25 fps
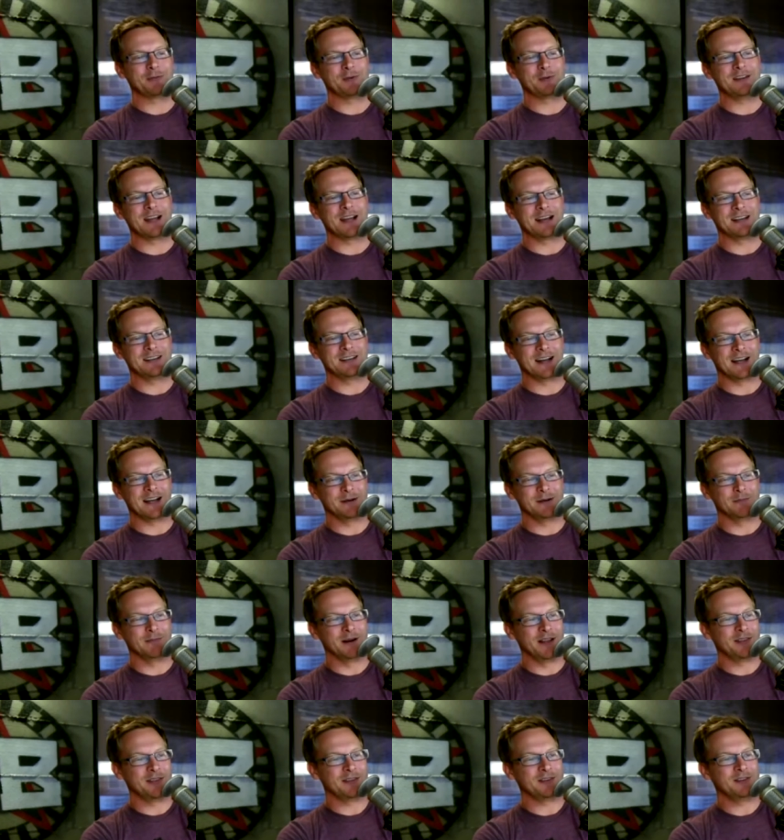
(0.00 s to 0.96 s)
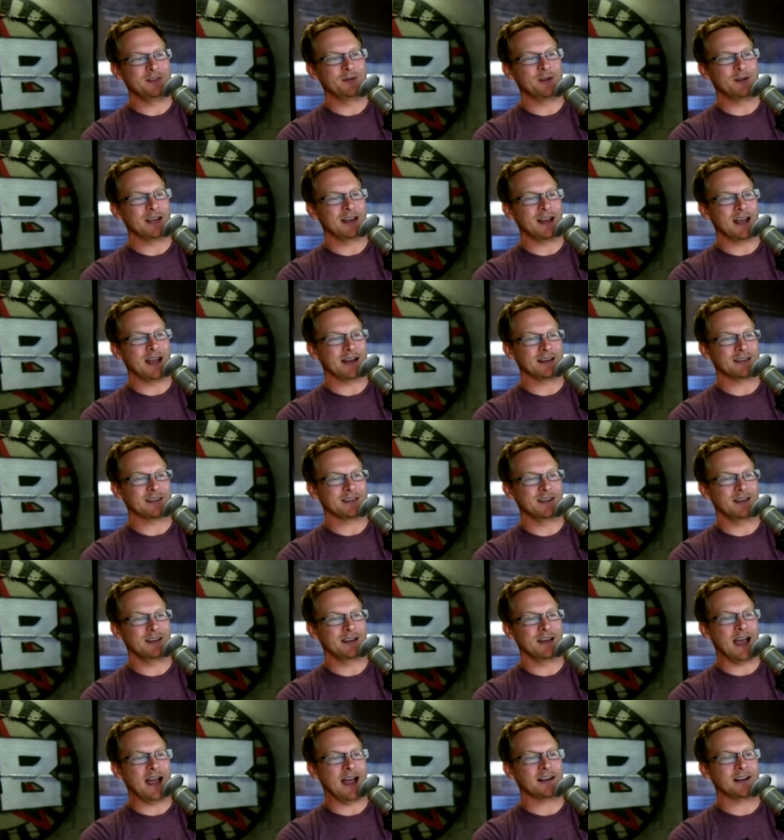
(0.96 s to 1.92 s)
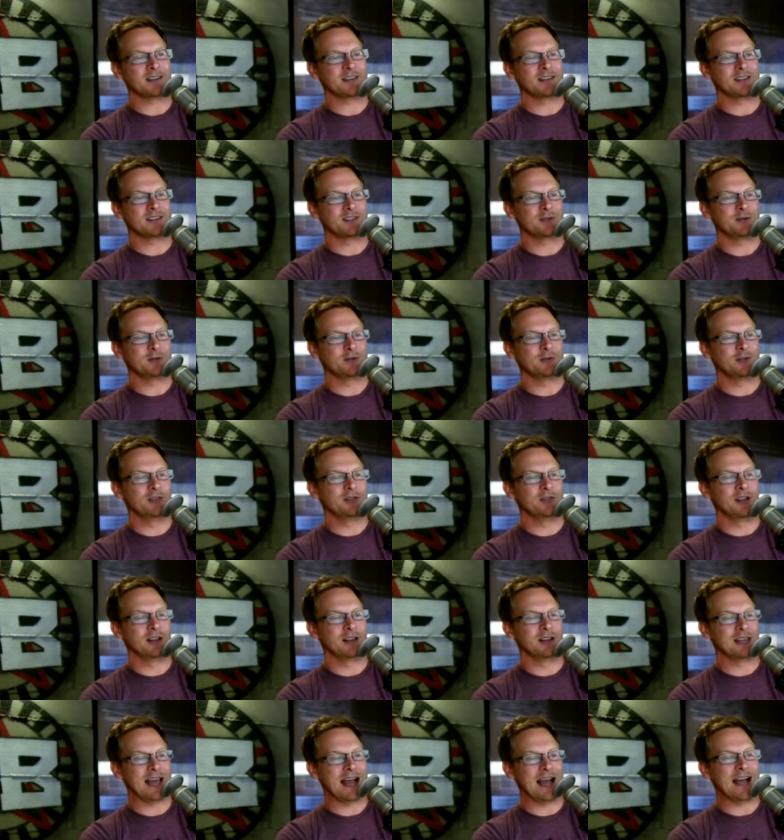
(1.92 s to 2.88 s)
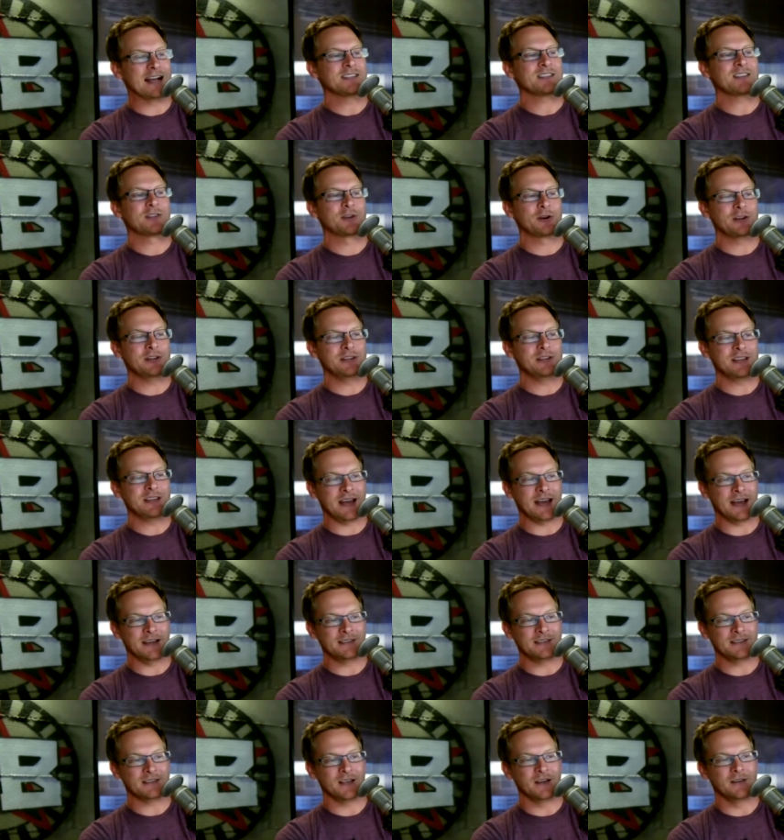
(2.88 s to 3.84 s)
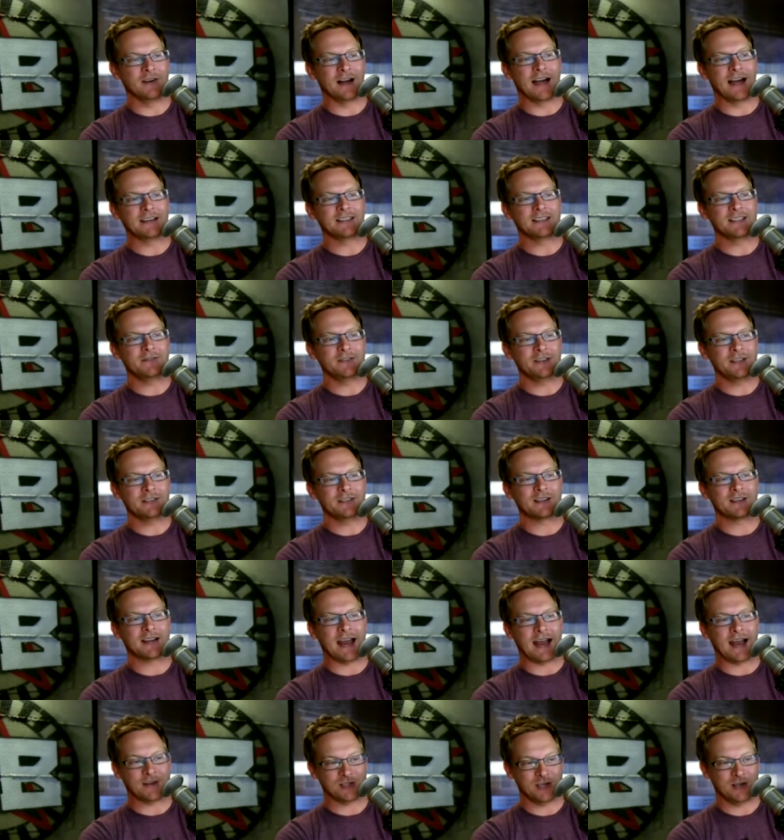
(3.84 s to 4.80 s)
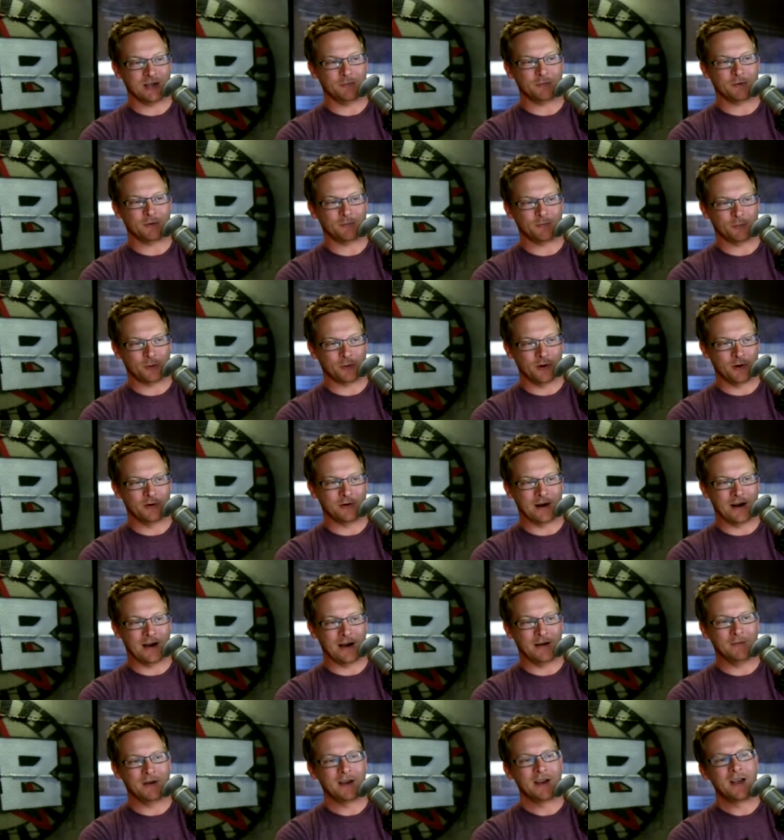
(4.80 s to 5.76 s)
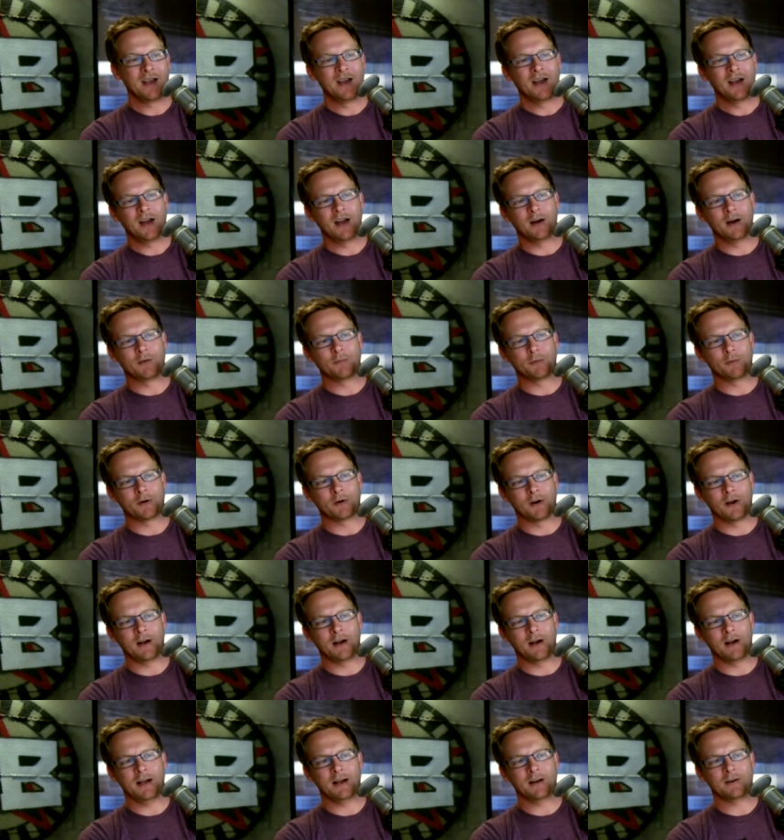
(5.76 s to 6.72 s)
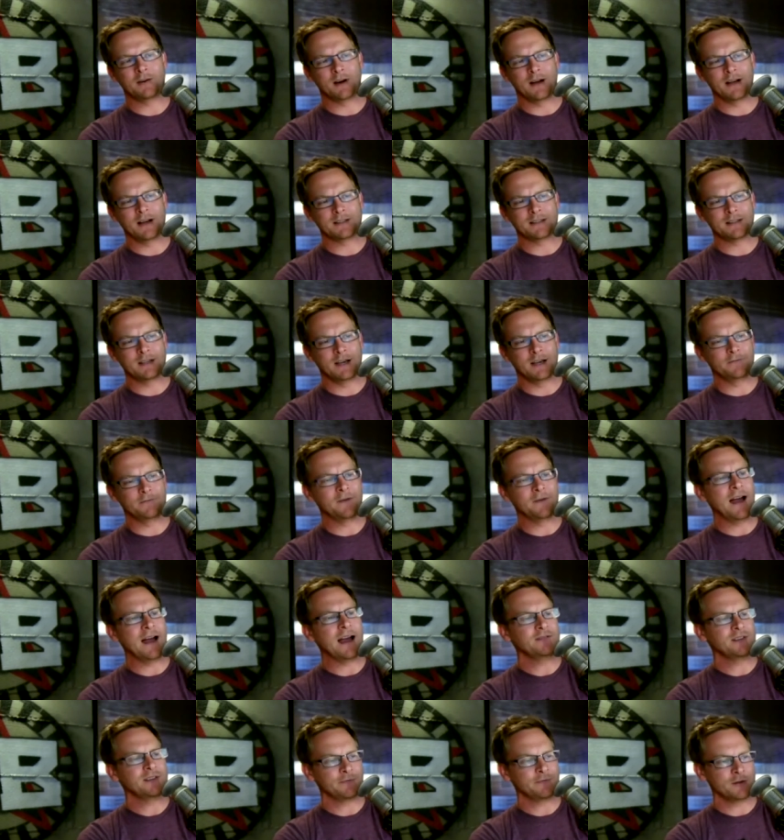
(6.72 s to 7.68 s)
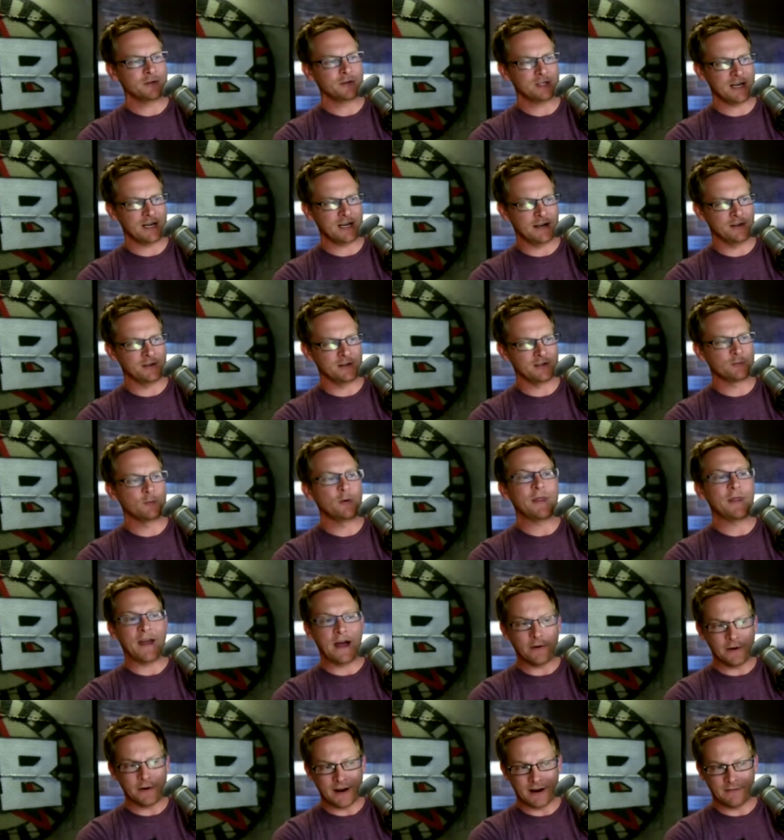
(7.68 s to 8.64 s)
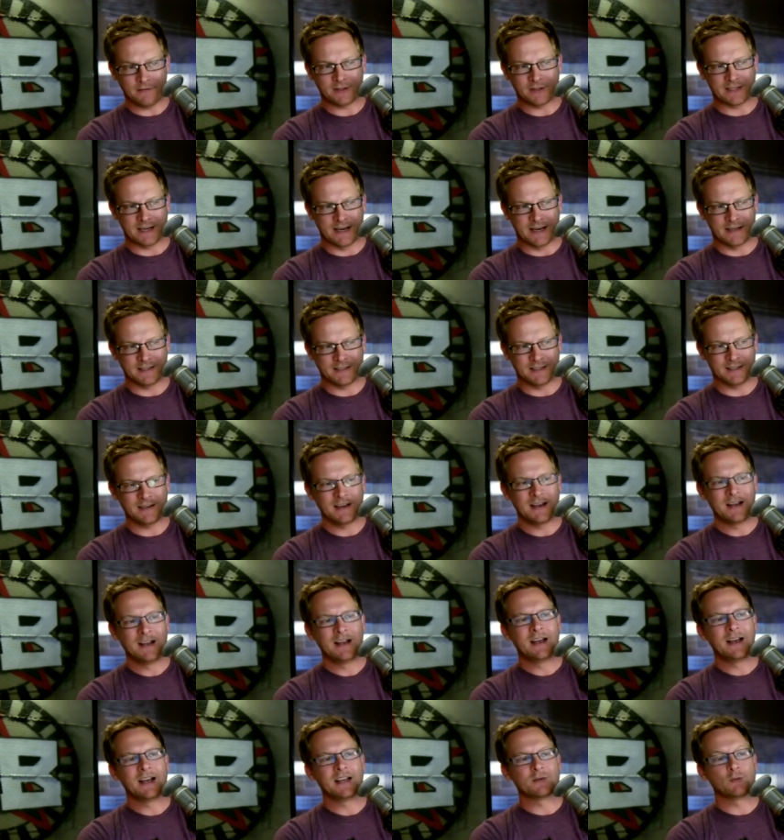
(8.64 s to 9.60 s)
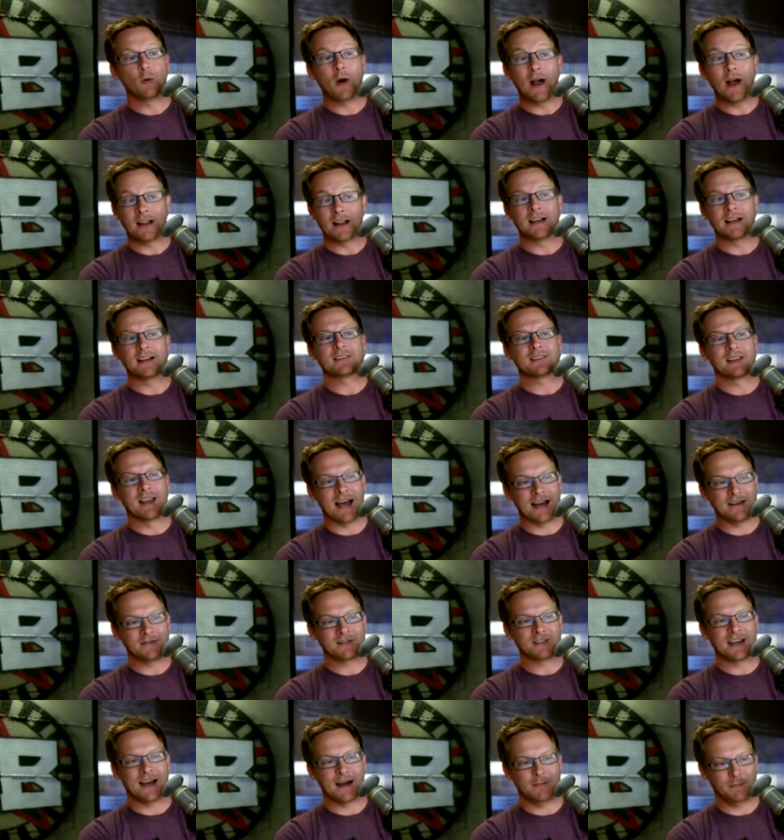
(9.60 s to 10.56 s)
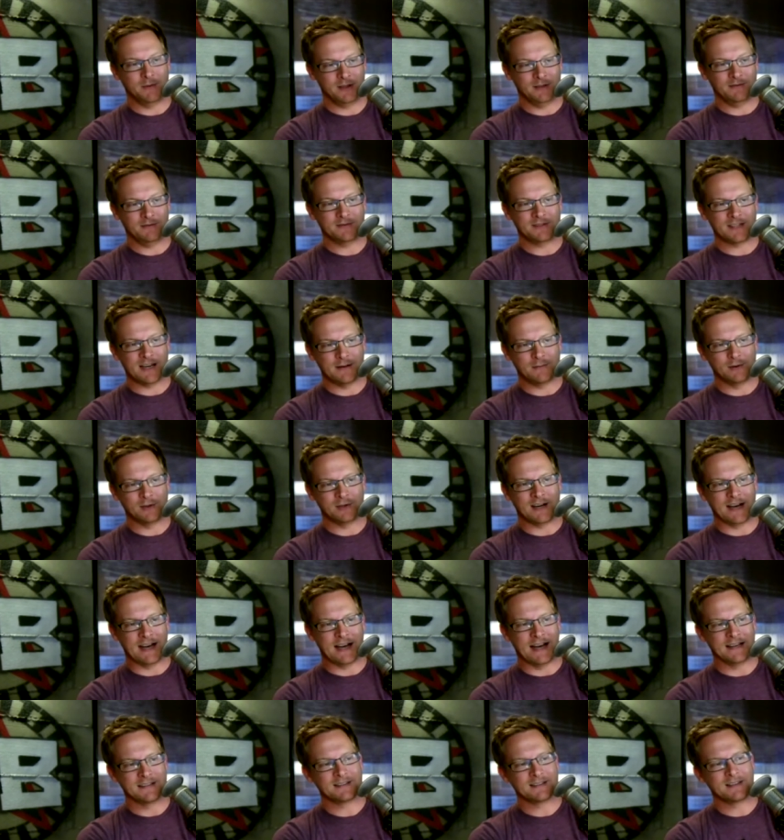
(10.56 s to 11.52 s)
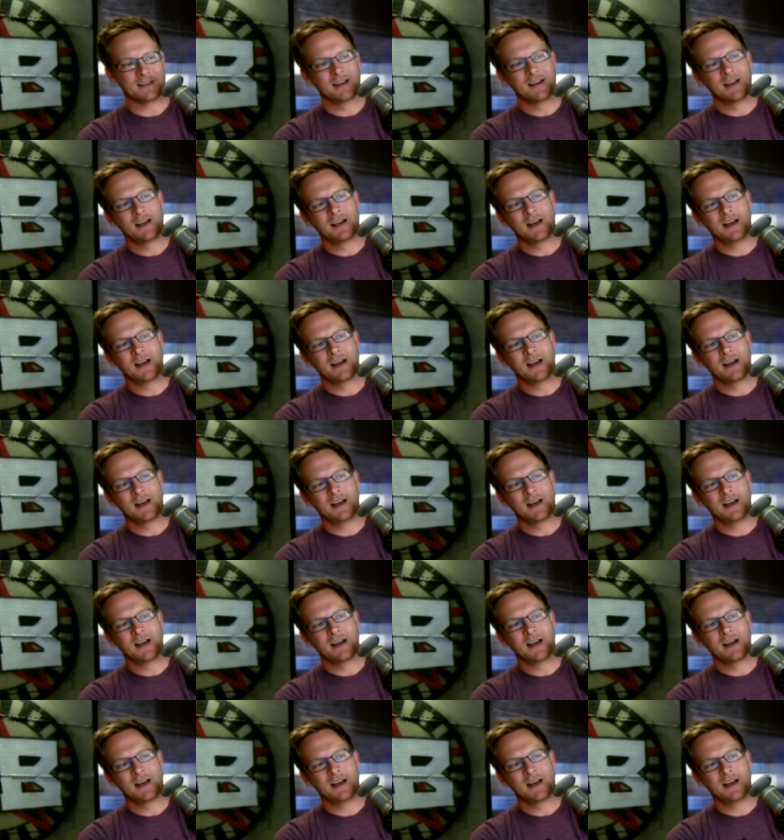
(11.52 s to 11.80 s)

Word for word: three ninety nine a month, you get act, uh, access to the last thirty days of ITV's catch up program across uh, five different channels without advertising, as well as live simul- simulcast